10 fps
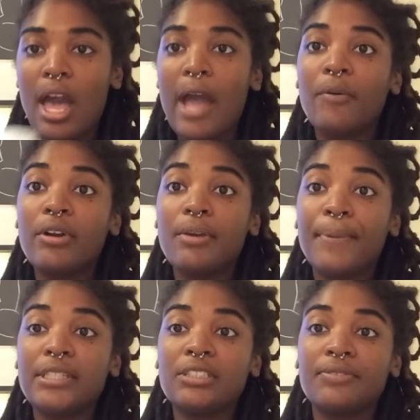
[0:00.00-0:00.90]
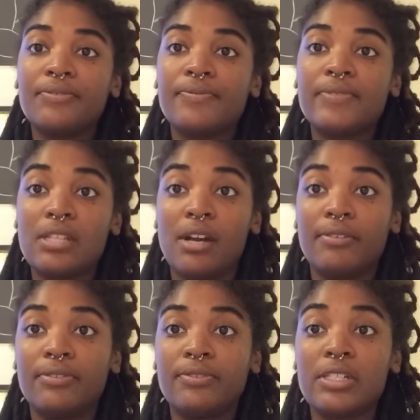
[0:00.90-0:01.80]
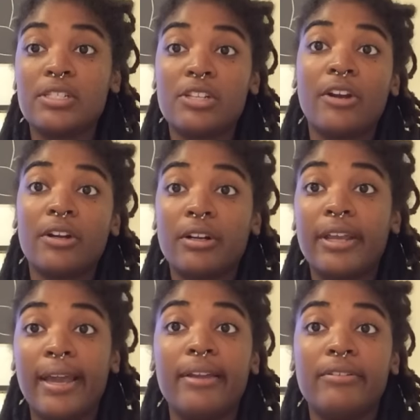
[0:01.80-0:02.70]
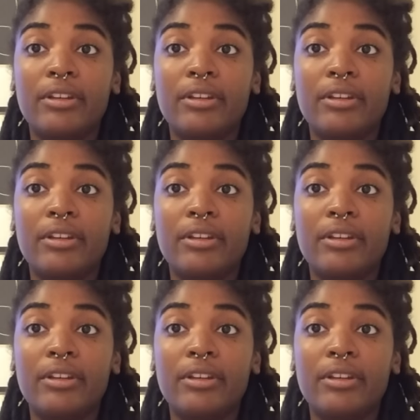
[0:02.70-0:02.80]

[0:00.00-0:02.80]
I ordered a bunch of stuff a starter kit,